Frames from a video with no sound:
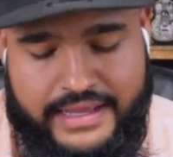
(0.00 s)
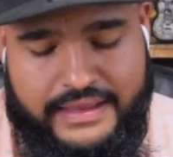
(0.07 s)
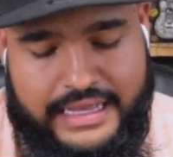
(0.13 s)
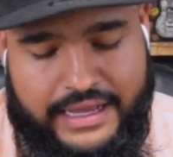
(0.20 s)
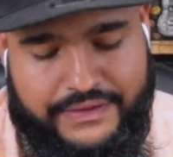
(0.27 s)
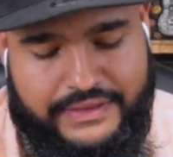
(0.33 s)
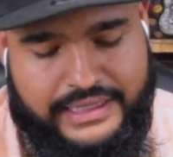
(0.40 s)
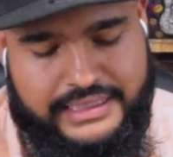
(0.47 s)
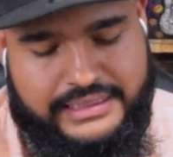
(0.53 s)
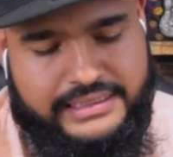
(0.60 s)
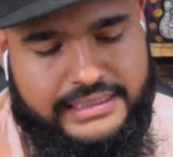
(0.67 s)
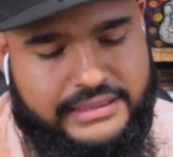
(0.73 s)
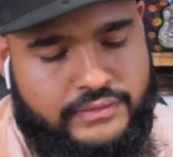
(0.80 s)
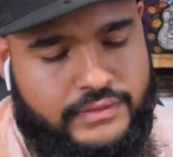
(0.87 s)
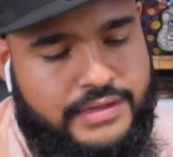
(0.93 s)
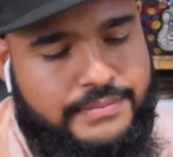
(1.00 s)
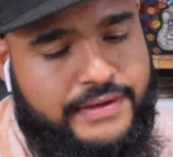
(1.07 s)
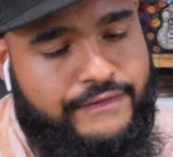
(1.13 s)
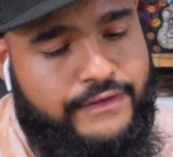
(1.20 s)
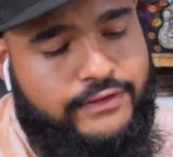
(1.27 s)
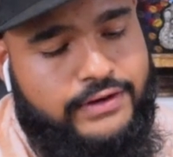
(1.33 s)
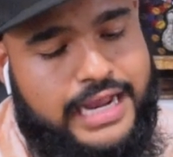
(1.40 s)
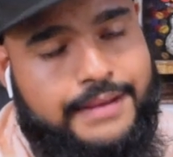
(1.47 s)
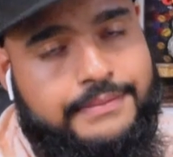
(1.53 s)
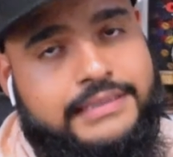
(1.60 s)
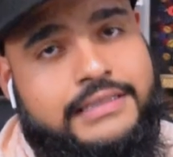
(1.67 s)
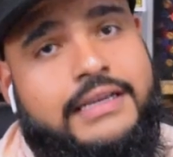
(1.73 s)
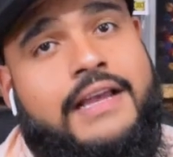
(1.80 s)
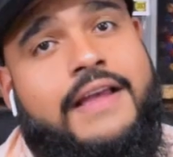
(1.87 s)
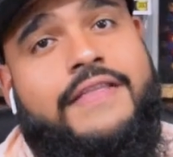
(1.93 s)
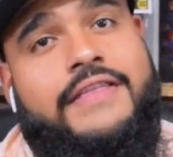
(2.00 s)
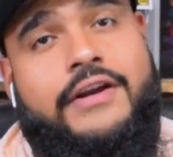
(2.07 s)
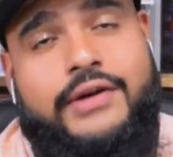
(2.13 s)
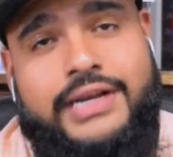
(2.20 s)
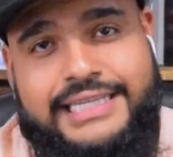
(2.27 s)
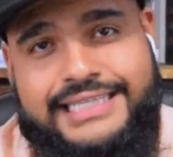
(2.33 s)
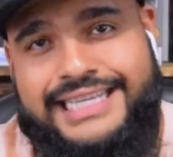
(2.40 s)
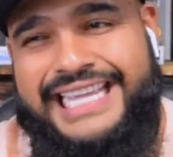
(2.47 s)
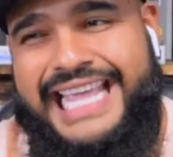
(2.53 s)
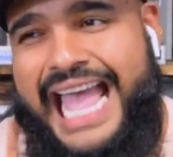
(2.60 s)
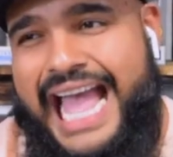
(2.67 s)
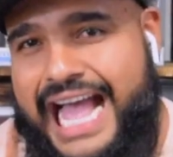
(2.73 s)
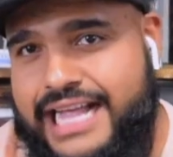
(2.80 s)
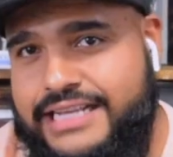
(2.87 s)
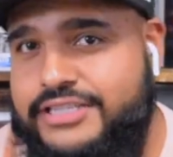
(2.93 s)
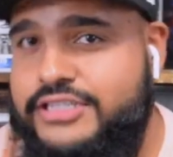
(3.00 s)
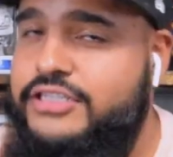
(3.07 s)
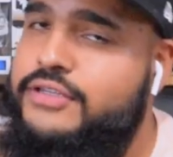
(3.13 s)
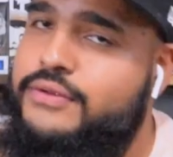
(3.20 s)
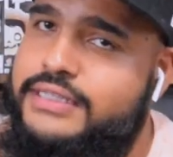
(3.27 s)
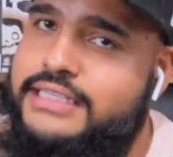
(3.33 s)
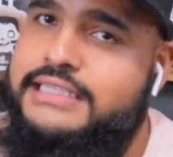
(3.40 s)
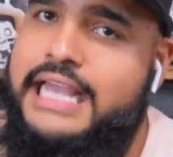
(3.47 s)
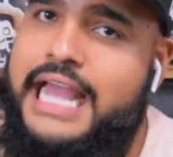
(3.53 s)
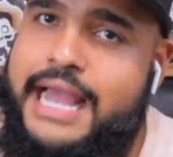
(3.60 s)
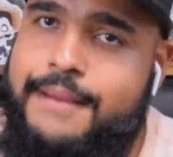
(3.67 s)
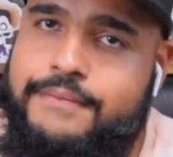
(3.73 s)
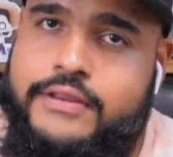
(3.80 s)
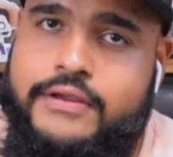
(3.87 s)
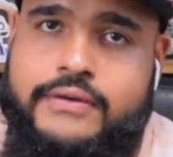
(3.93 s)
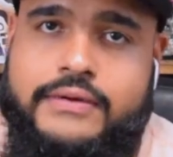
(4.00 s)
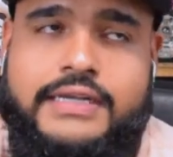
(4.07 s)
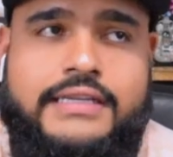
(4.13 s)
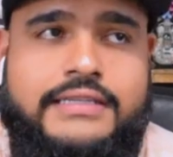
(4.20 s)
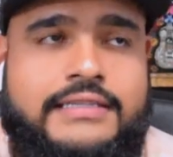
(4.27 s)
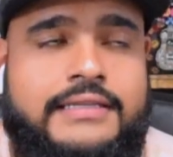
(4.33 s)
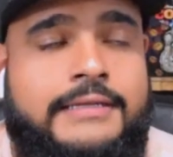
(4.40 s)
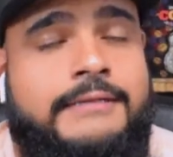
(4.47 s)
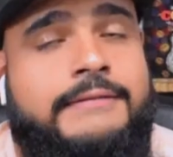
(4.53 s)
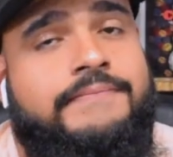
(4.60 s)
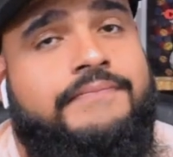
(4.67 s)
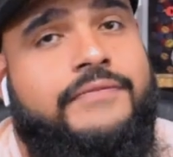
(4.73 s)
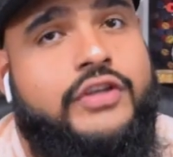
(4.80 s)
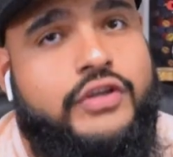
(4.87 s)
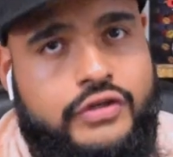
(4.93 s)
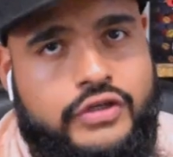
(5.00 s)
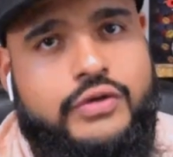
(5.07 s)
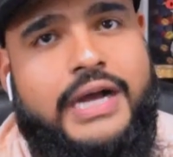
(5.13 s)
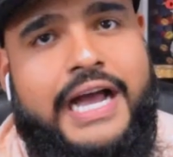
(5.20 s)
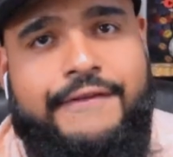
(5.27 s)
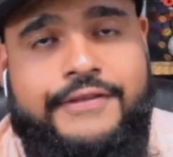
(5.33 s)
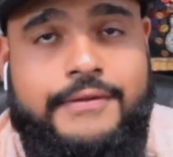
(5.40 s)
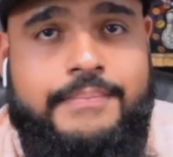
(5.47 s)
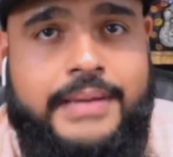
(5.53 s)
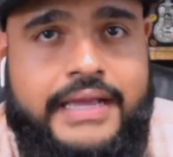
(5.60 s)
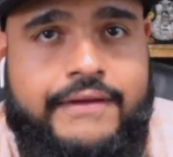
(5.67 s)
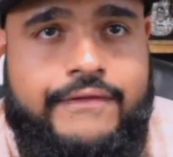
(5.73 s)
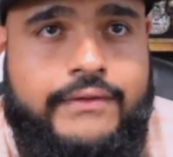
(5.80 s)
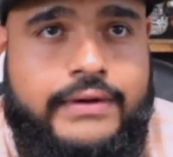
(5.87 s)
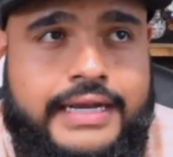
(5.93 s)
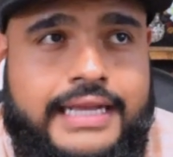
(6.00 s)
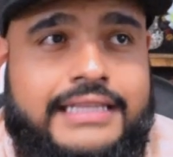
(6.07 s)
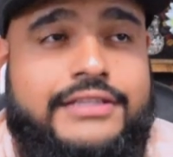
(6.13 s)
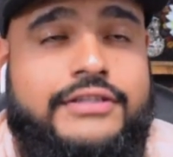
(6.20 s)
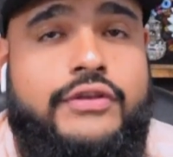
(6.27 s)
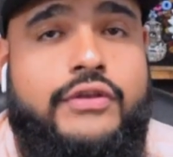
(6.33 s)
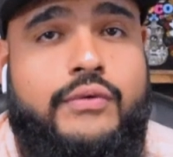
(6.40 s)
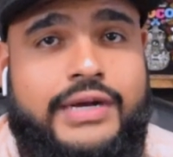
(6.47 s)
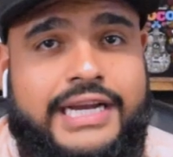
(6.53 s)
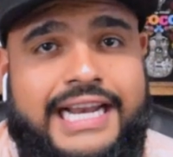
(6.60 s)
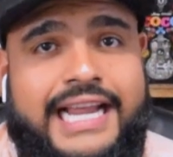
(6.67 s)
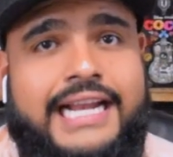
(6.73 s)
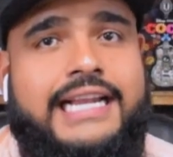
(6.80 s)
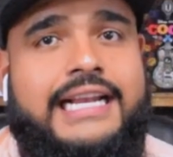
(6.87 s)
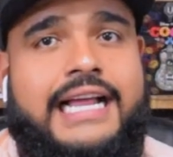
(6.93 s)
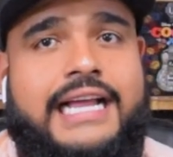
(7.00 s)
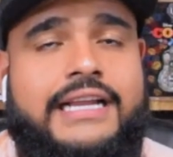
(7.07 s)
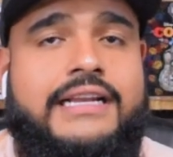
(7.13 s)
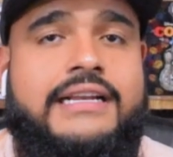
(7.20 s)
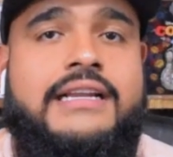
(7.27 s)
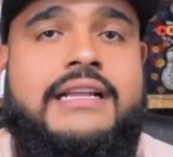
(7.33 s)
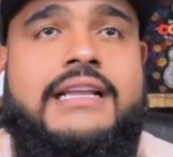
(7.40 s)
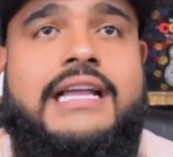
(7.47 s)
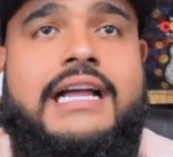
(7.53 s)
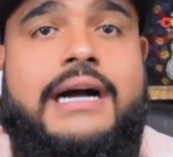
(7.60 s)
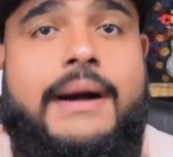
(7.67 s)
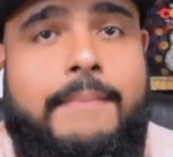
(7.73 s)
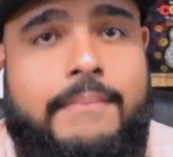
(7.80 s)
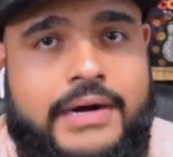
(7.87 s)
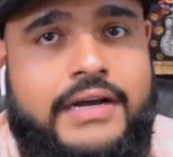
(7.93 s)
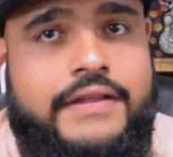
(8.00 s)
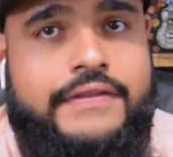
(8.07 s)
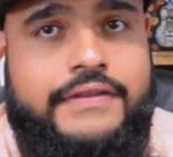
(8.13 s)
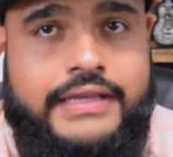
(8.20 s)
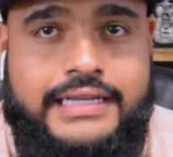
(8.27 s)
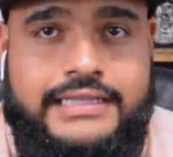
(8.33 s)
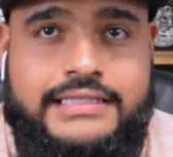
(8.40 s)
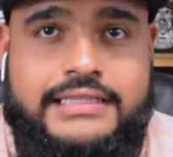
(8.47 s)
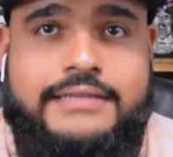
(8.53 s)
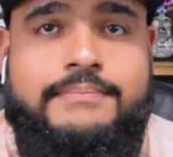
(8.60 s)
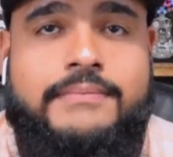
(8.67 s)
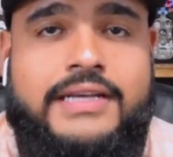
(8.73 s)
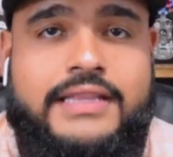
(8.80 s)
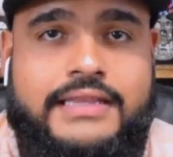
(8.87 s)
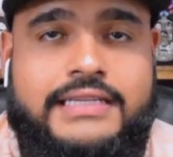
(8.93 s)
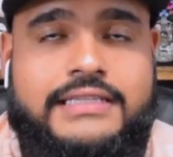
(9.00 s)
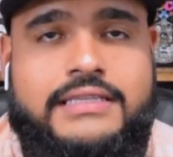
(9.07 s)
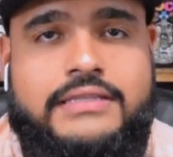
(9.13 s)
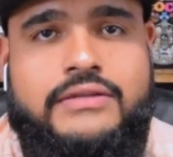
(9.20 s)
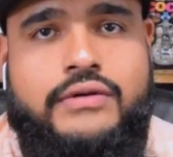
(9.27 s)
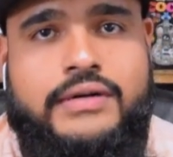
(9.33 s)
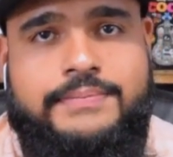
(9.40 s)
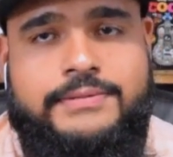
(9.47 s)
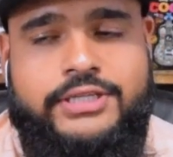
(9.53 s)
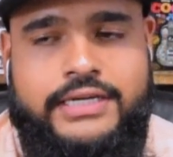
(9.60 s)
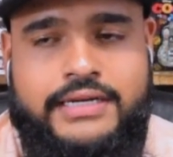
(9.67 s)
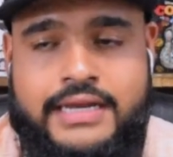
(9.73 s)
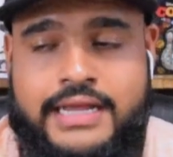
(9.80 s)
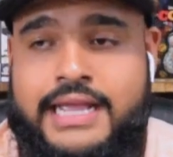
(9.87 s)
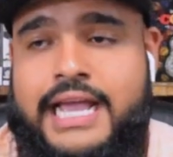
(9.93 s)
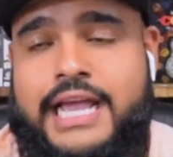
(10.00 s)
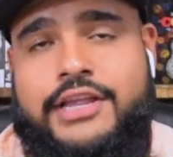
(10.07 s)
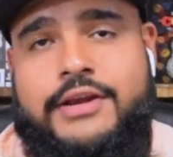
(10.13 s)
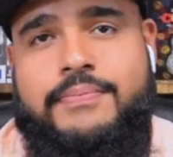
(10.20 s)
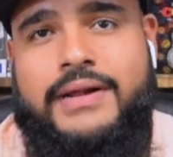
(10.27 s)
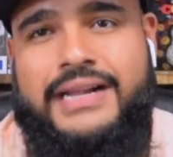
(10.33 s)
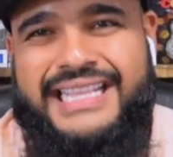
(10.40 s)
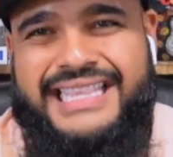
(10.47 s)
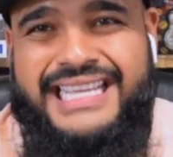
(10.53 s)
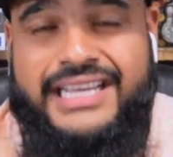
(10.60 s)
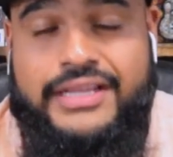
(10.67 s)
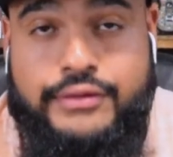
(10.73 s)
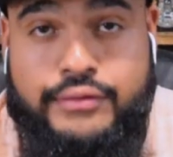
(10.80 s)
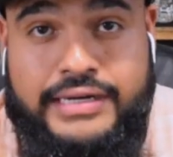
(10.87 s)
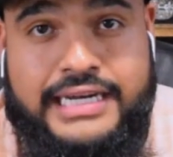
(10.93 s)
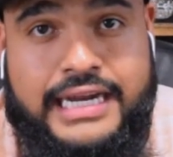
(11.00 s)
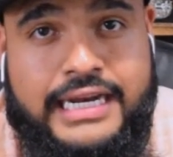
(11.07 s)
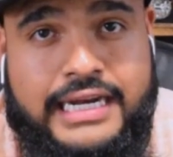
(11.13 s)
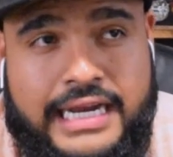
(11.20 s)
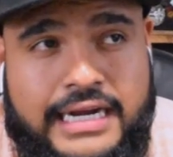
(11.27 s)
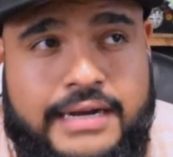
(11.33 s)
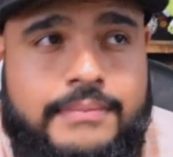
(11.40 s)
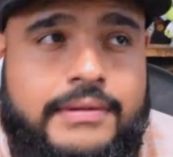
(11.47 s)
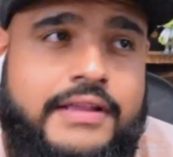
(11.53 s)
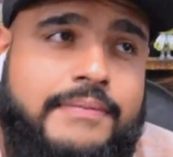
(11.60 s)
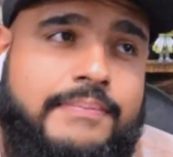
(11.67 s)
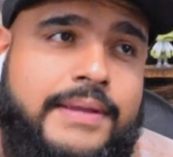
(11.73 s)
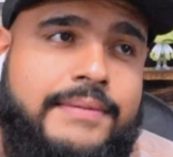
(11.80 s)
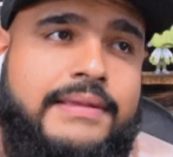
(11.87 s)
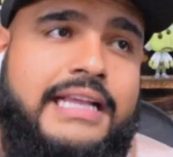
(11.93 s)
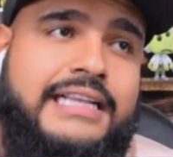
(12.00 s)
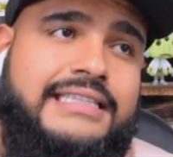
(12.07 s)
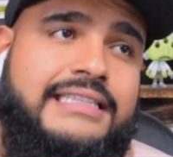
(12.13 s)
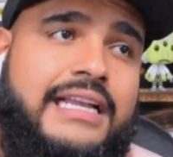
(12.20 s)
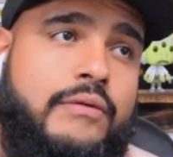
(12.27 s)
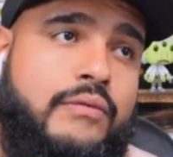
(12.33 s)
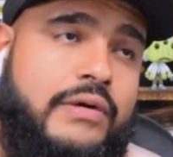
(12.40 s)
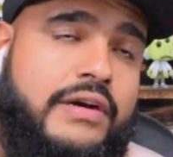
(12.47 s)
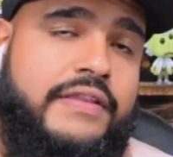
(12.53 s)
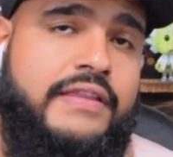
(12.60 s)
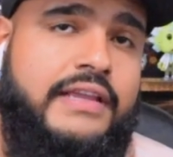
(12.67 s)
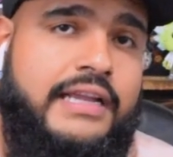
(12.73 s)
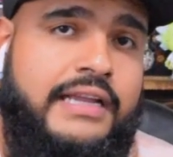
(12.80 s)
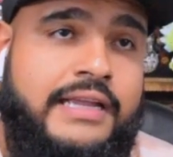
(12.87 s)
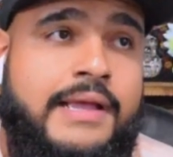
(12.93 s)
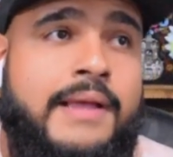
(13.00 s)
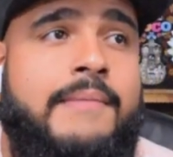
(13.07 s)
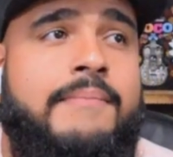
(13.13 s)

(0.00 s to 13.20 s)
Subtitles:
Now this is one of my favorite apps. There is a catch to this app though, because you do have to pay for it. It's $3.99 a month. It's a monthly subscription, and you're probably thinking $3.99 a month, maybe that's not worth it.